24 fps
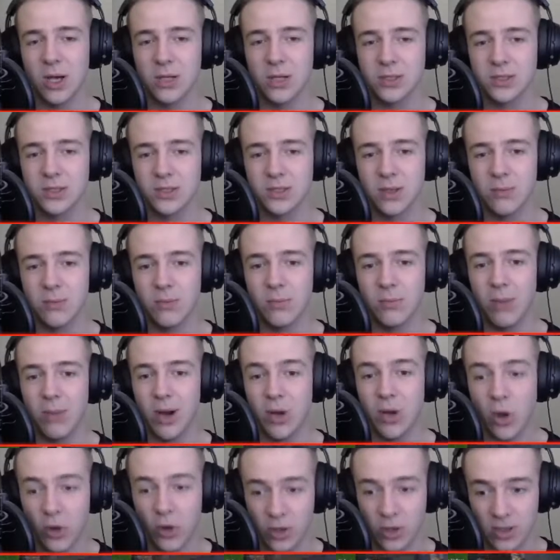some
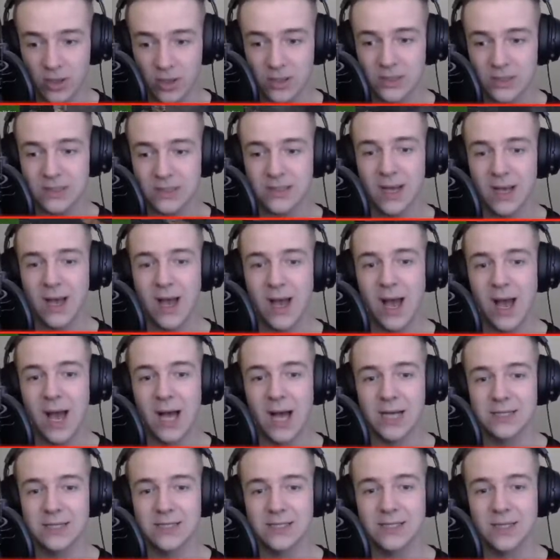binoculars,
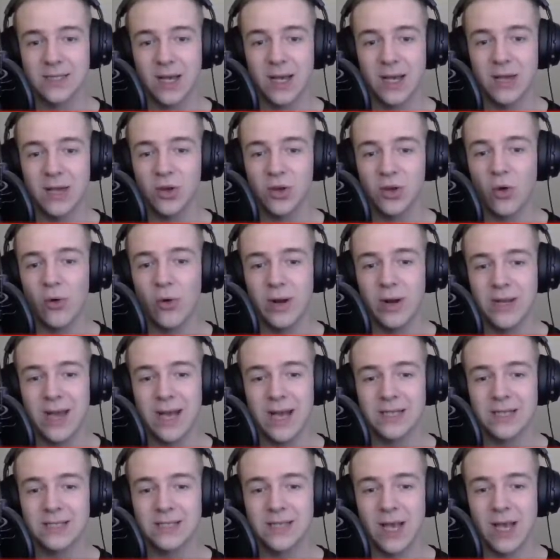as it already
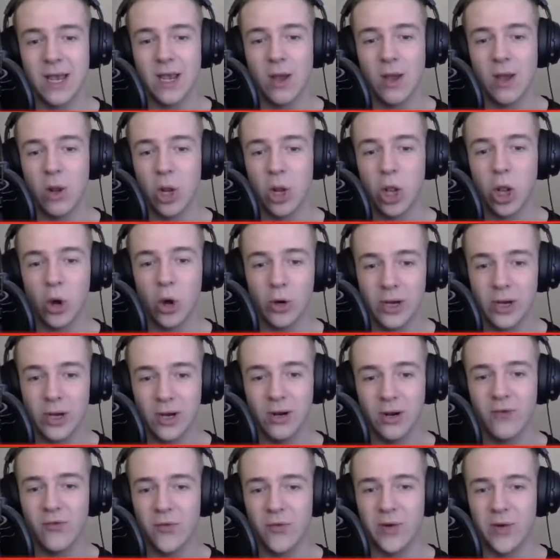has a long
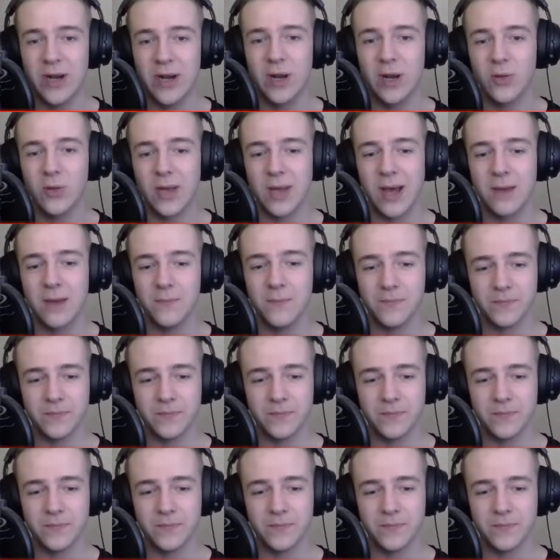enough reload that